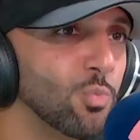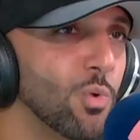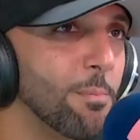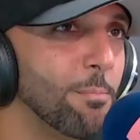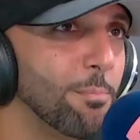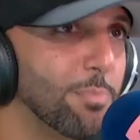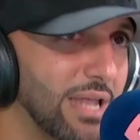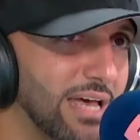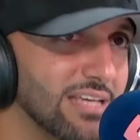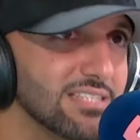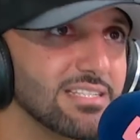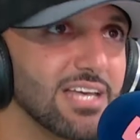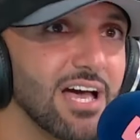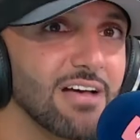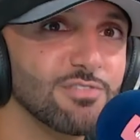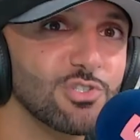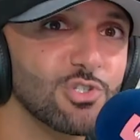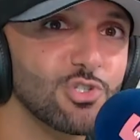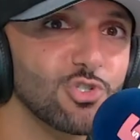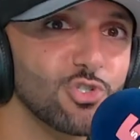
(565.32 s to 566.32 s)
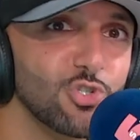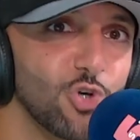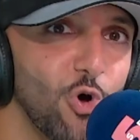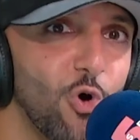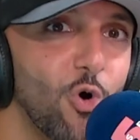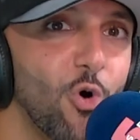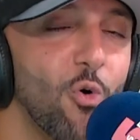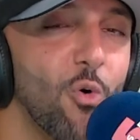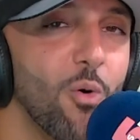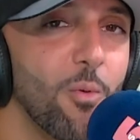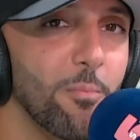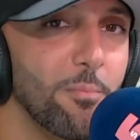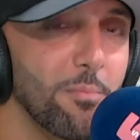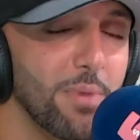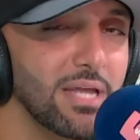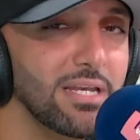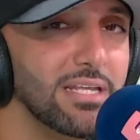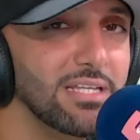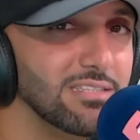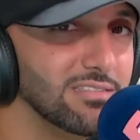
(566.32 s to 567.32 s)
we're blessed to have so
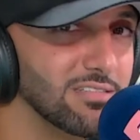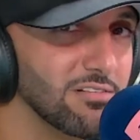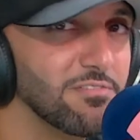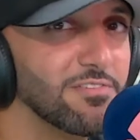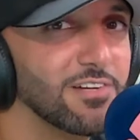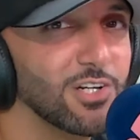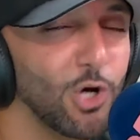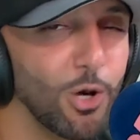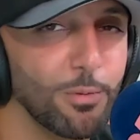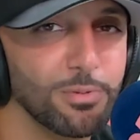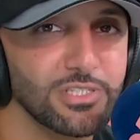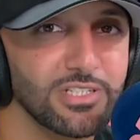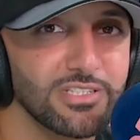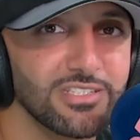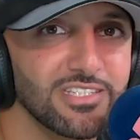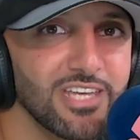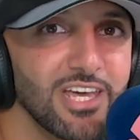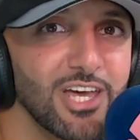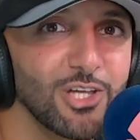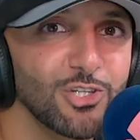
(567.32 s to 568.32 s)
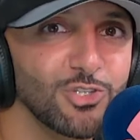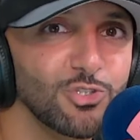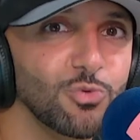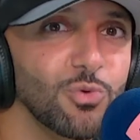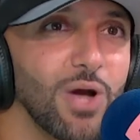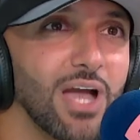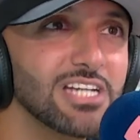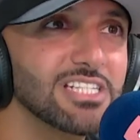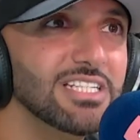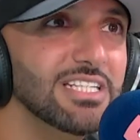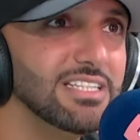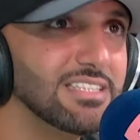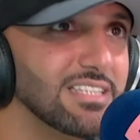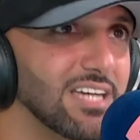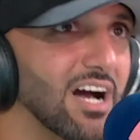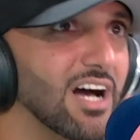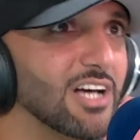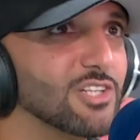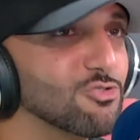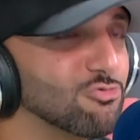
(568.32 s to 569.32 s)
many different options to actually
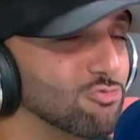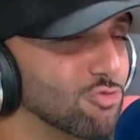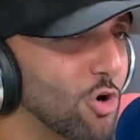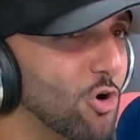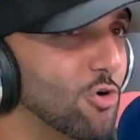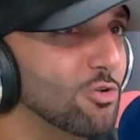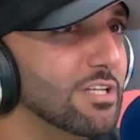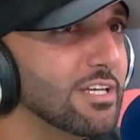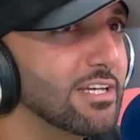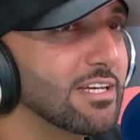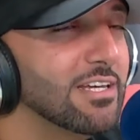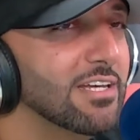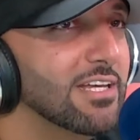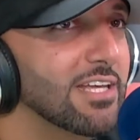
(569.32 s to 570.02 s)
get us rolling.